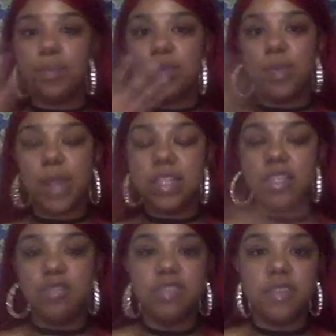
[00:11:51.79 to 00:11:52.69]
when I need to
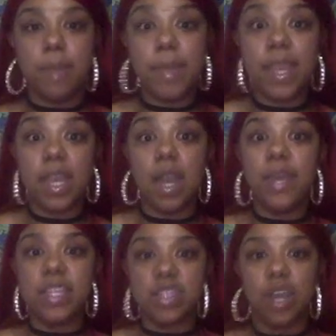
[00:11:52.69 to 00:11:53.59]
use it for my makeup,
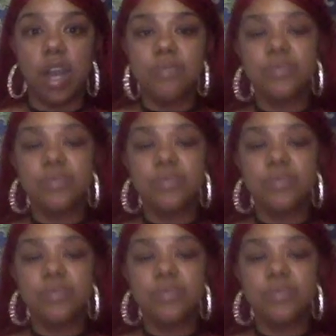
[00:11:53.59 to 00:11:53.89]
it's gone.